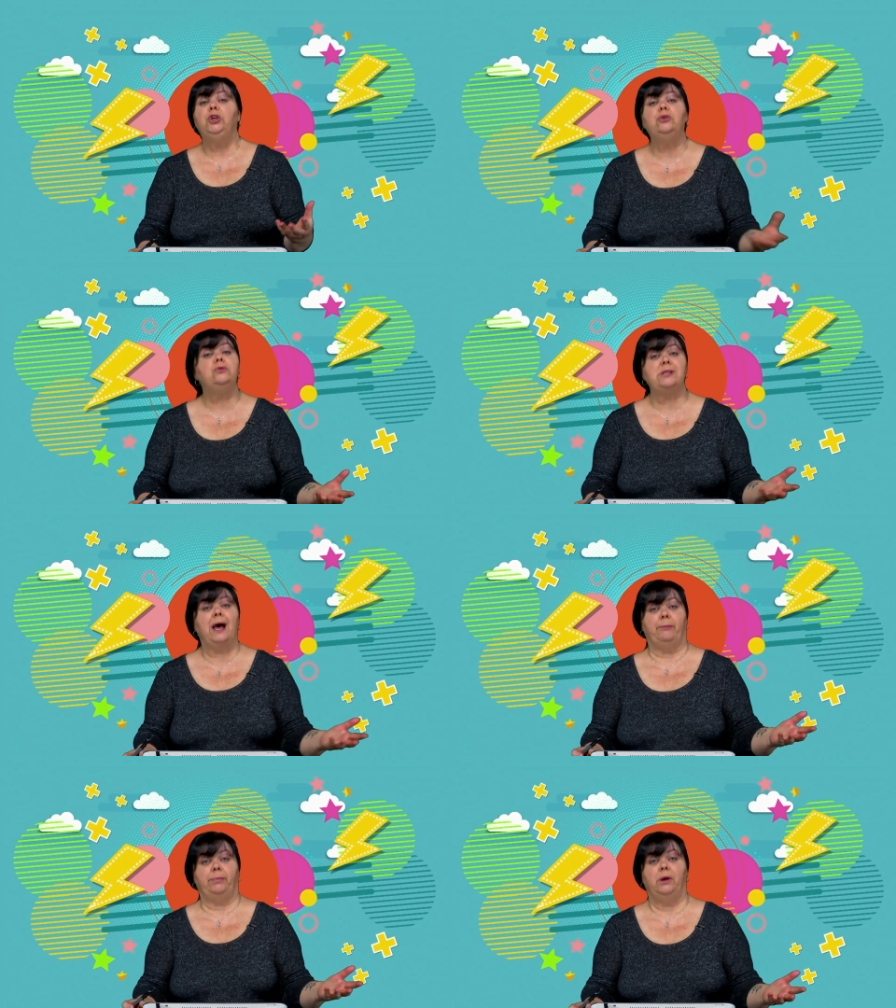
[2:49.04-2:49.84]
use
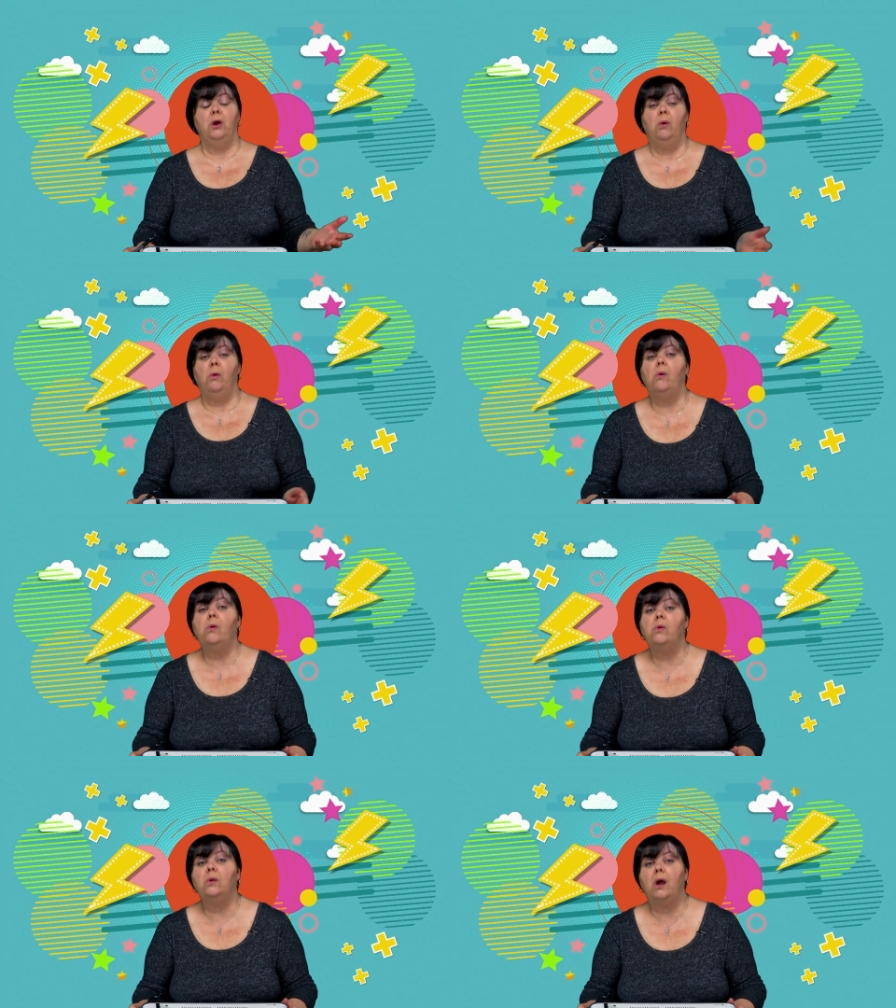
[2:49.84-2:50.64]
up
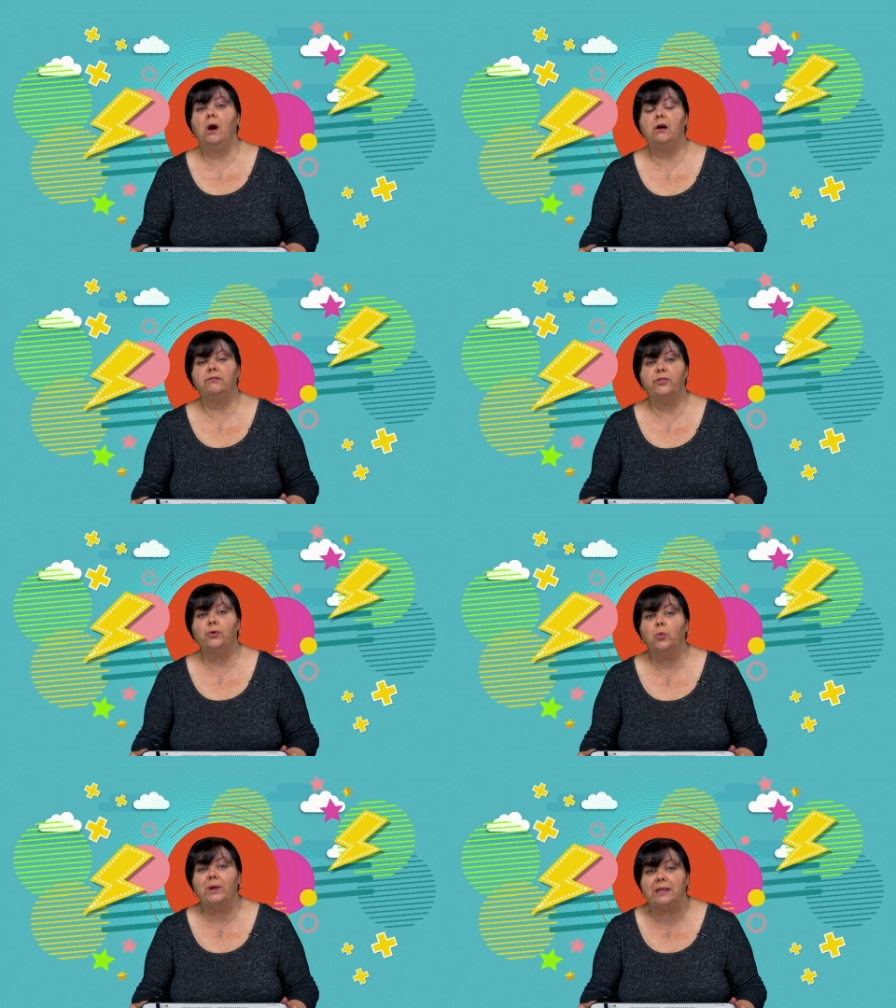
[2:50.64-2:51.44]
all of
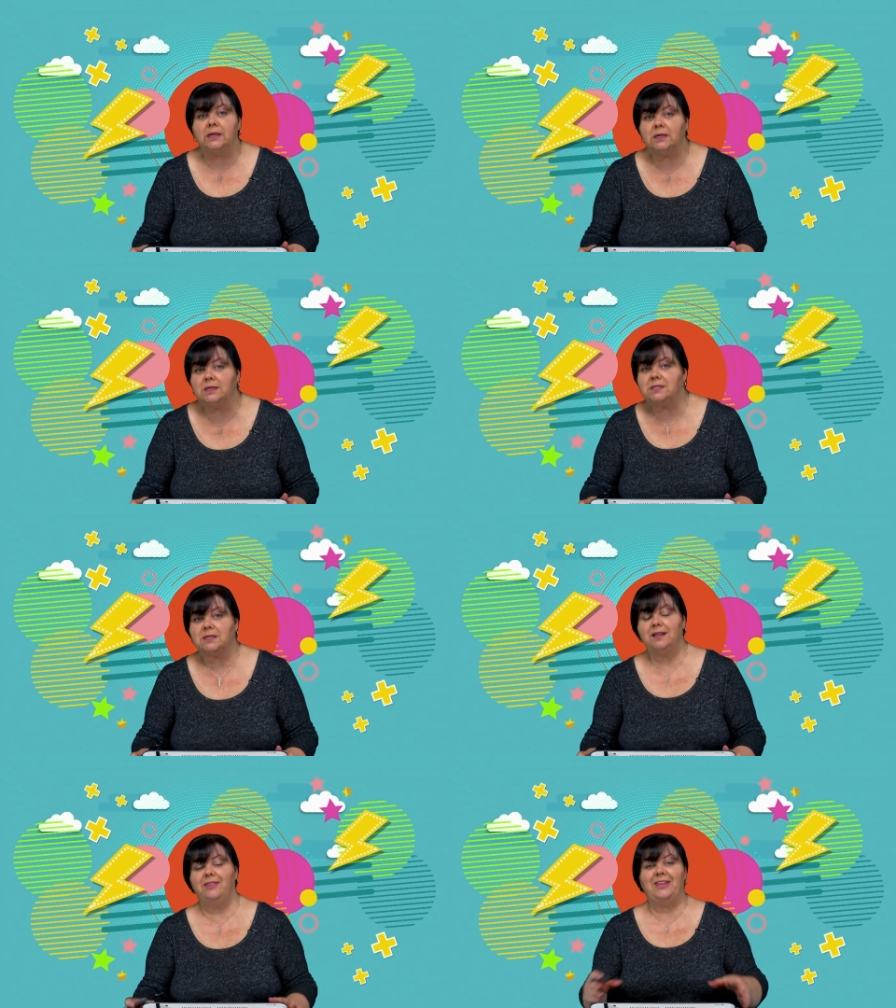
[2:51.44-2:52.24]
the wind
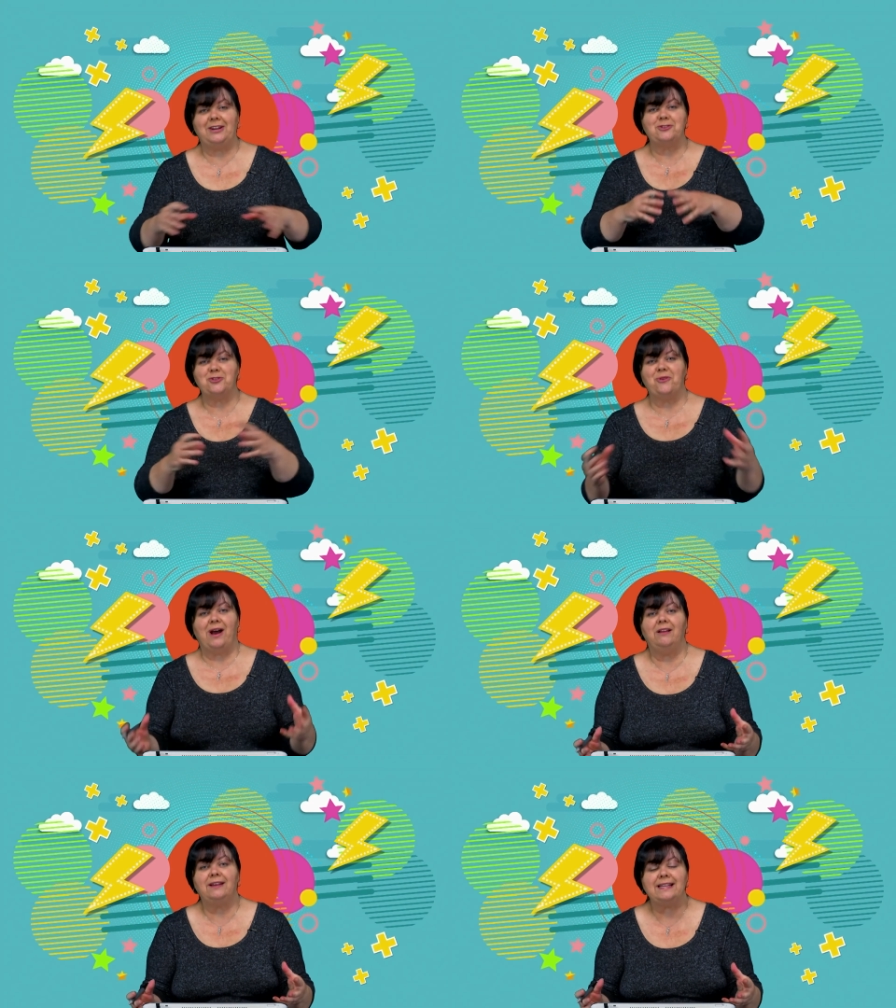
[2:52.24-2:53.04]
that is
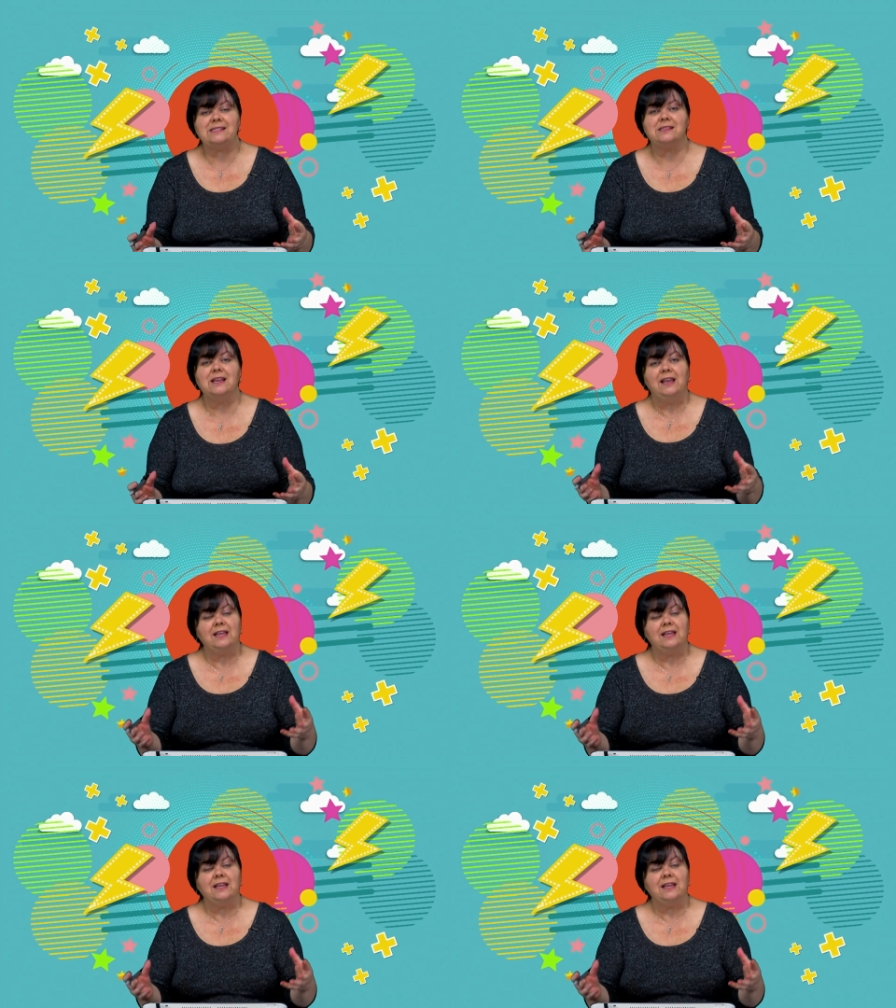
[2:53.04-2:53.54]
around us?